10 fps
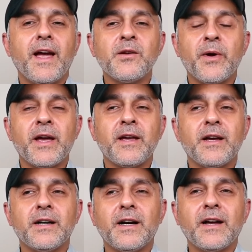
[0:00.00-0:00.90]
Anyway,
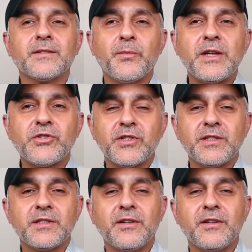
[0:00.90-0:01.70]
uh, as mentioned,